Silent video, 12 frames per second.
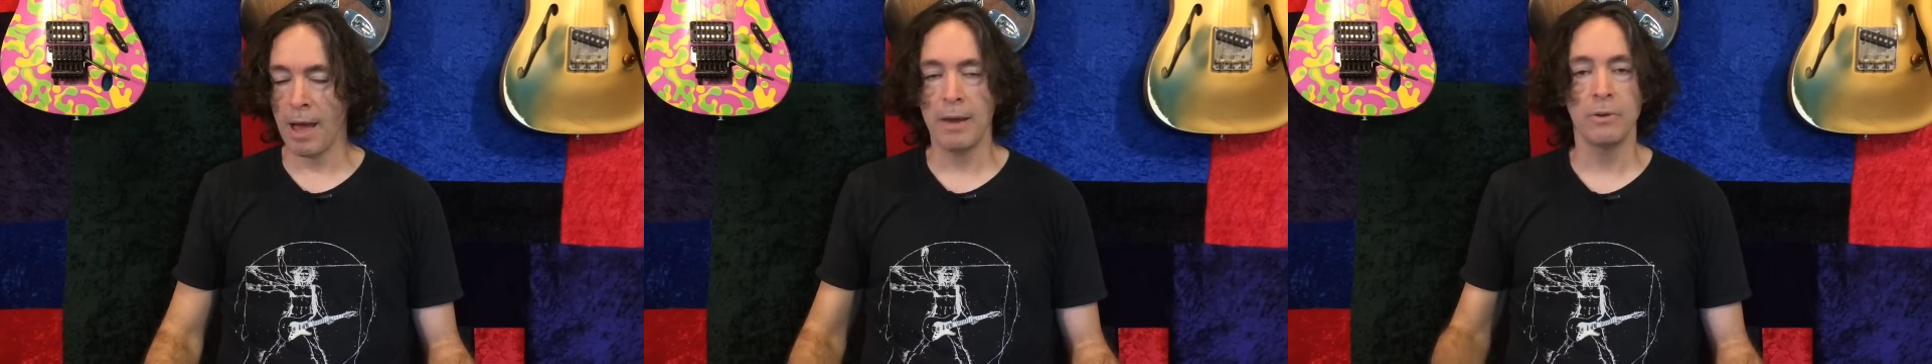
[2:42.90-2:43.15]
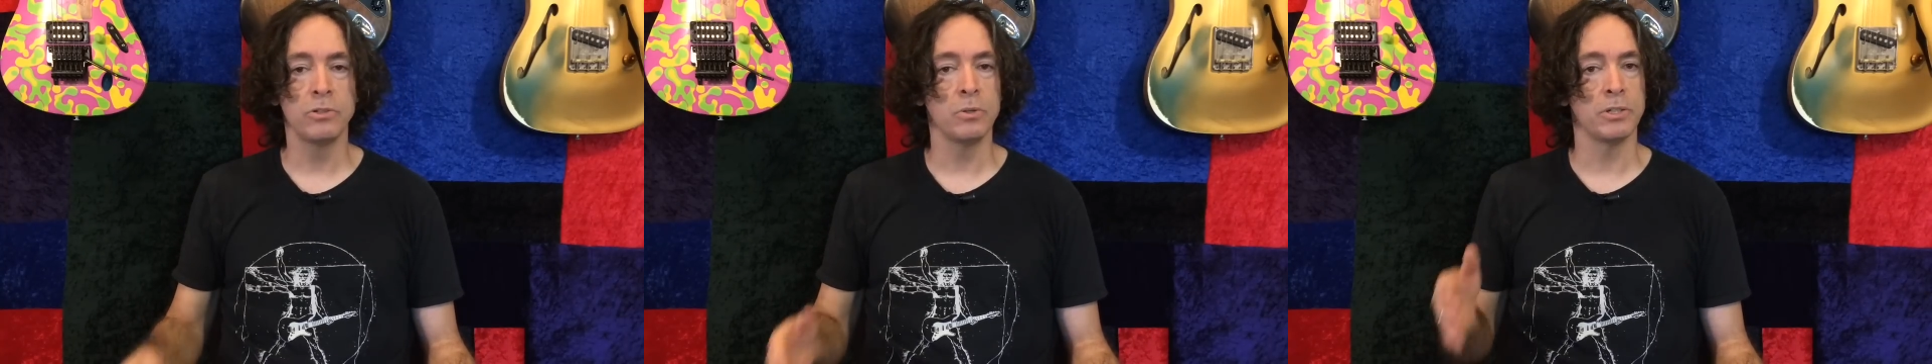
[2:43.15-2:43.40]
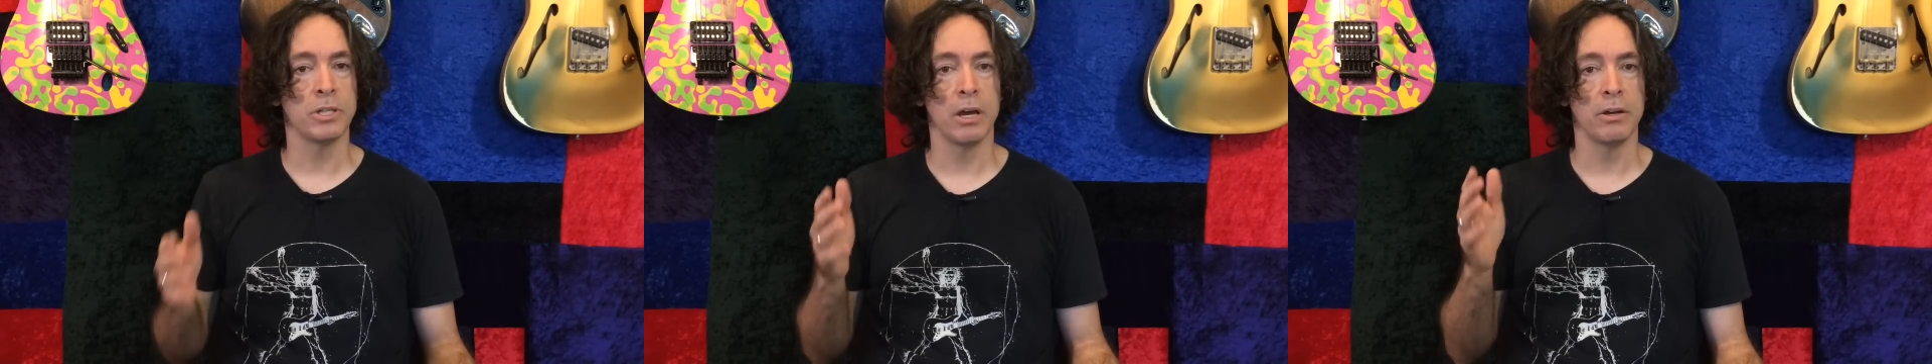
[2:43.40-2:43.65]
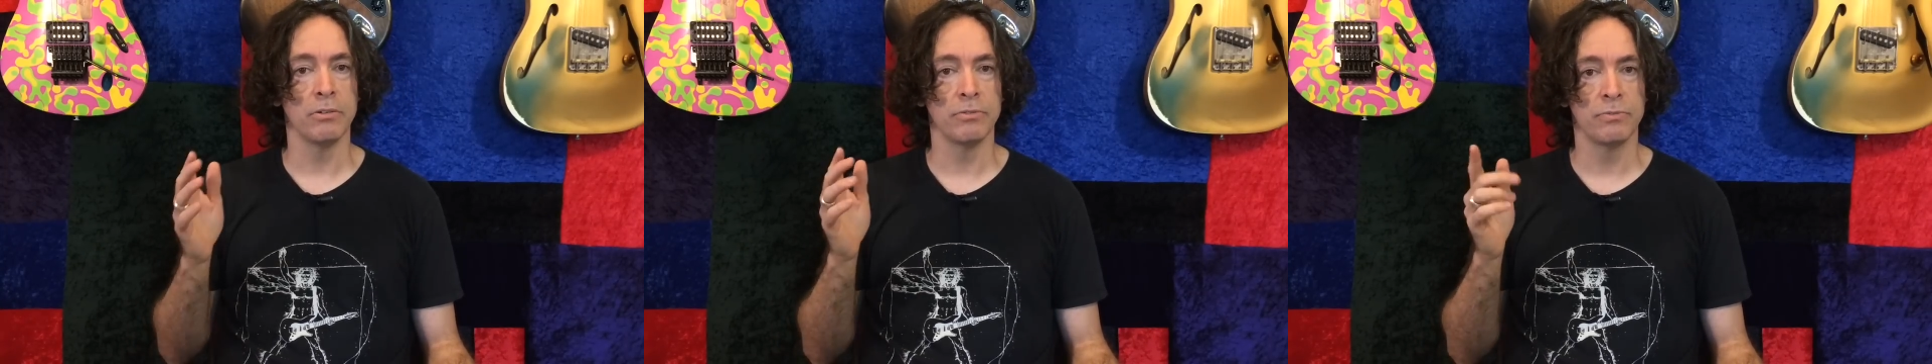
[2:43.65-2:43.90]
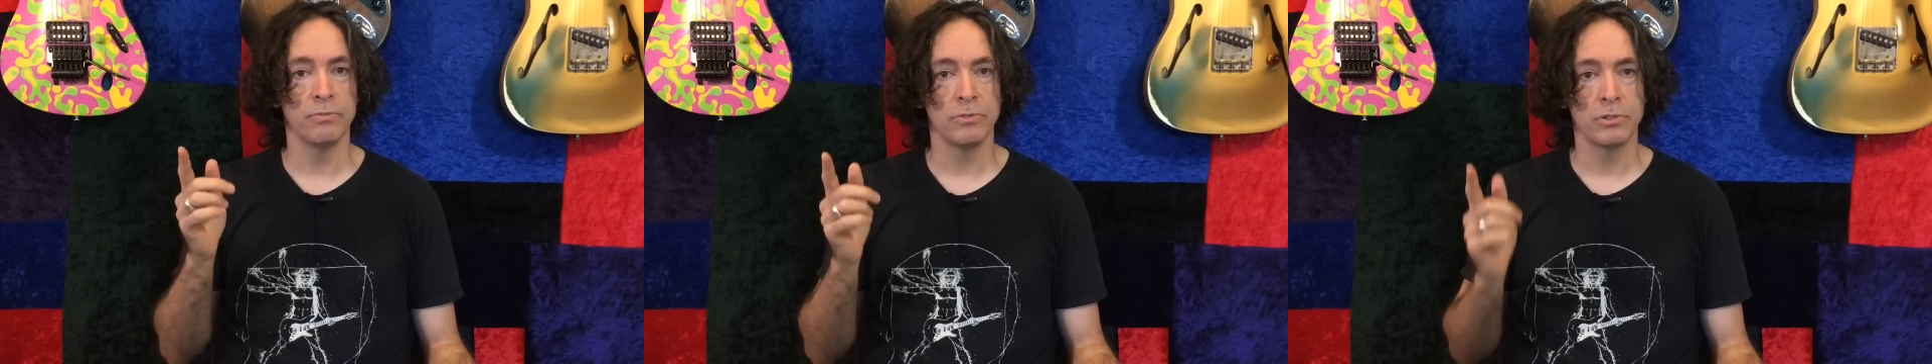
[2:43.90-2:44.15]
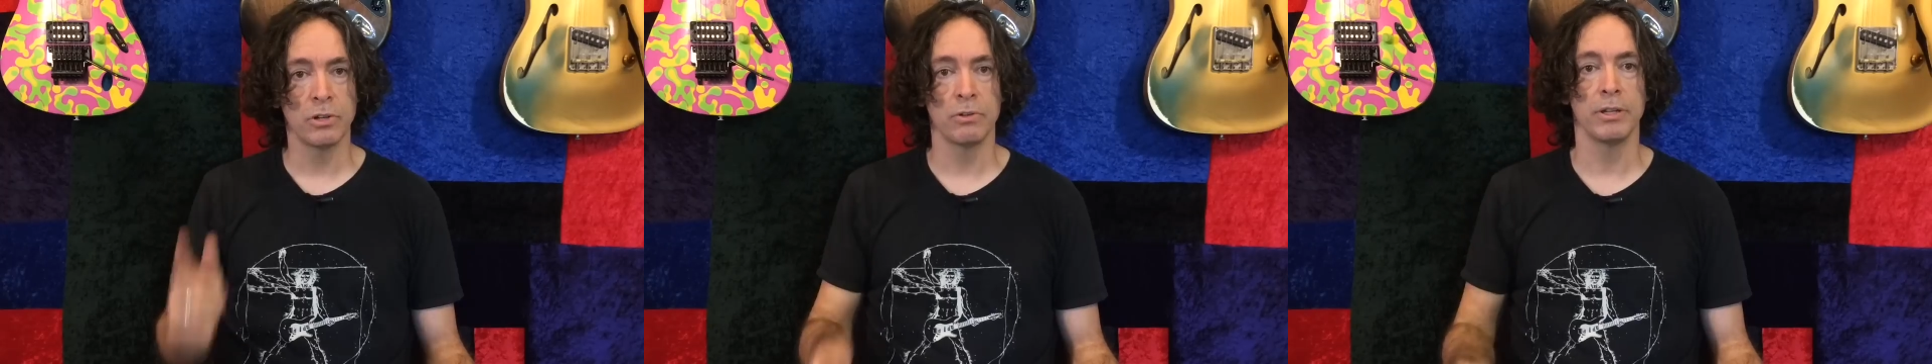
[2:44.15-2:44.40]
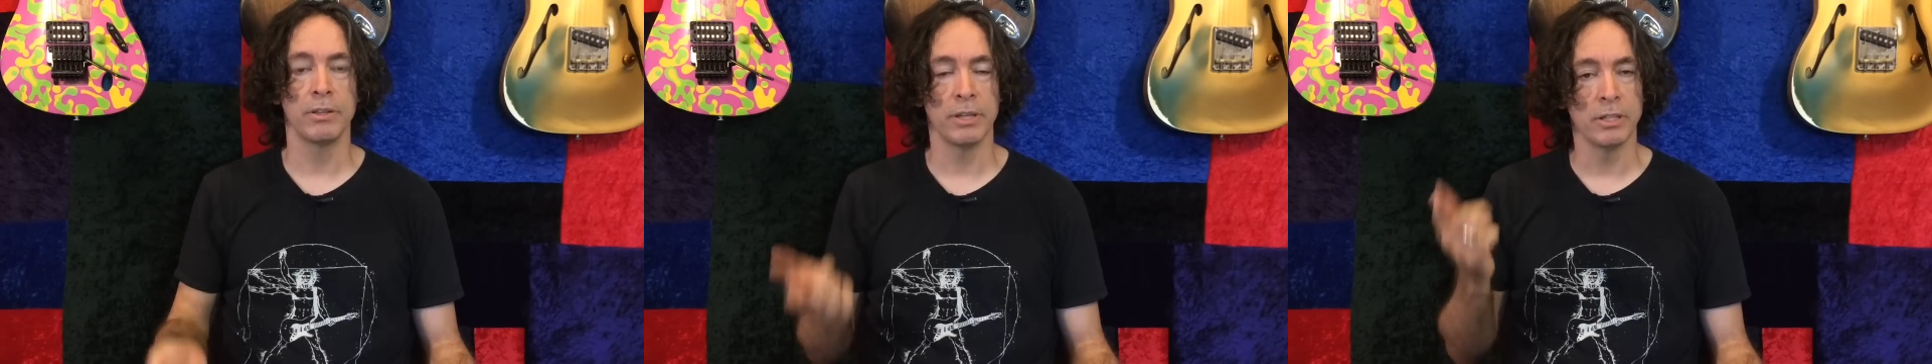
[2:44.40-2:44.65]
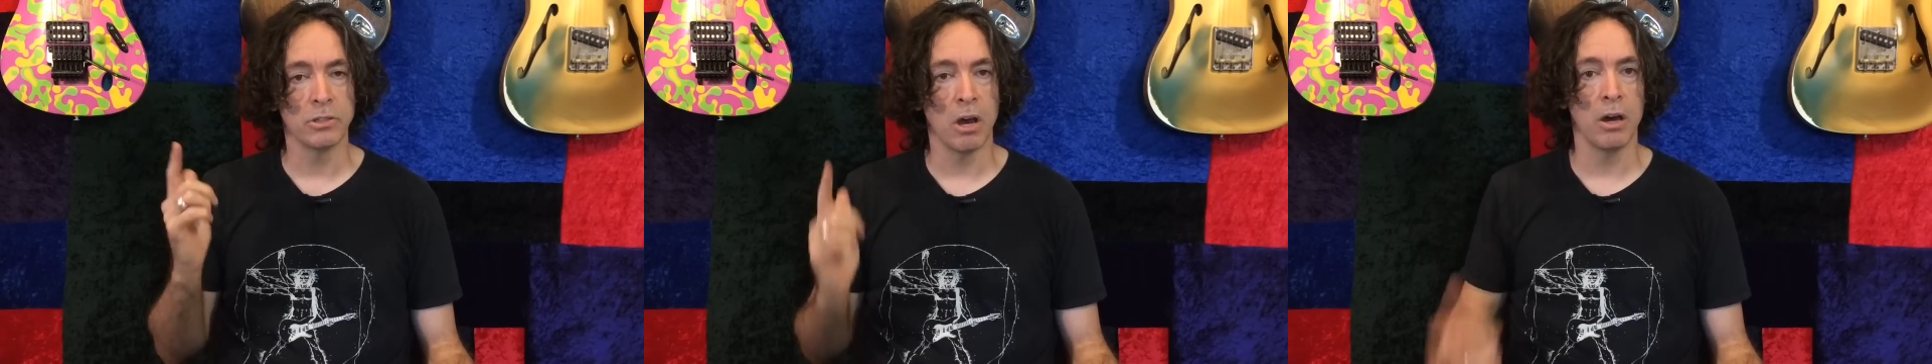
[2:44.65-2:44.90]
don't do a ton of turning
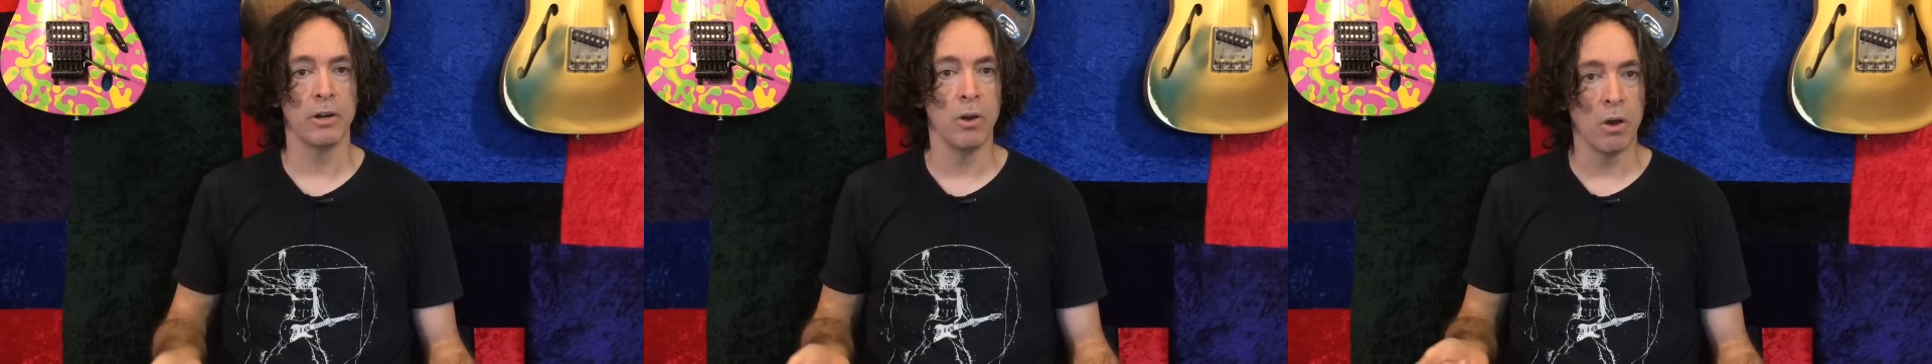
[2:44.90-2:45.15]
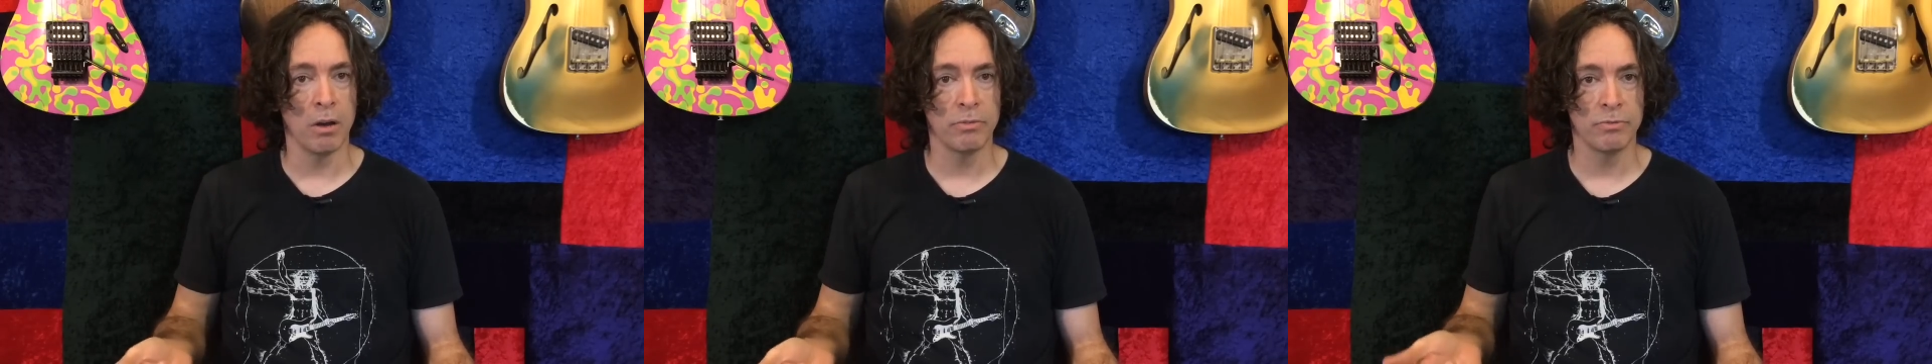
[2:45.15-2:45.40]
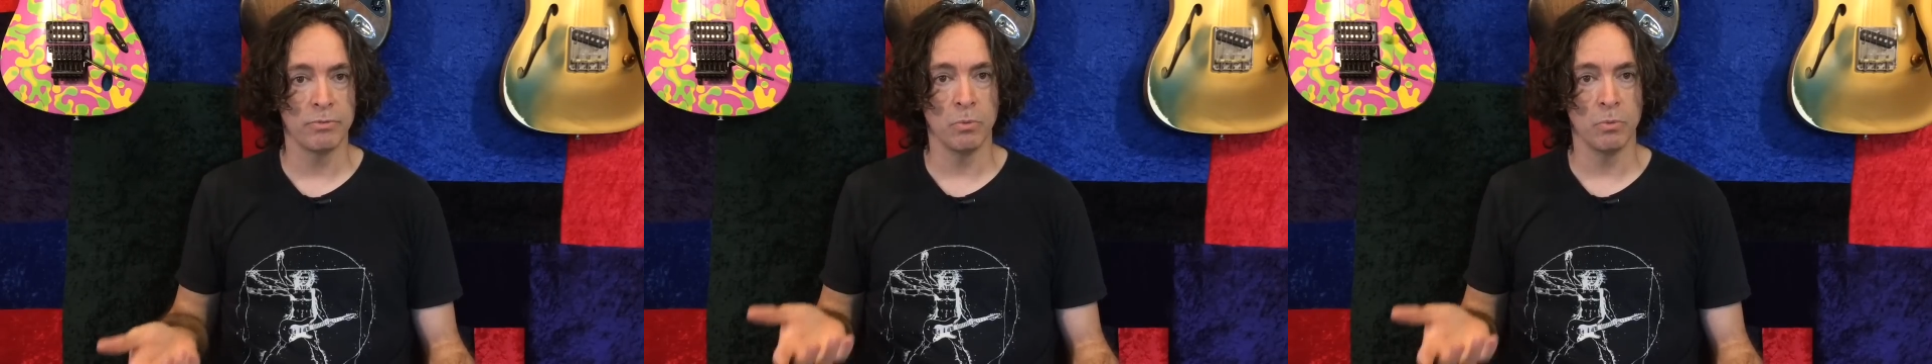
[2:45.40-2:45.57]
things on and off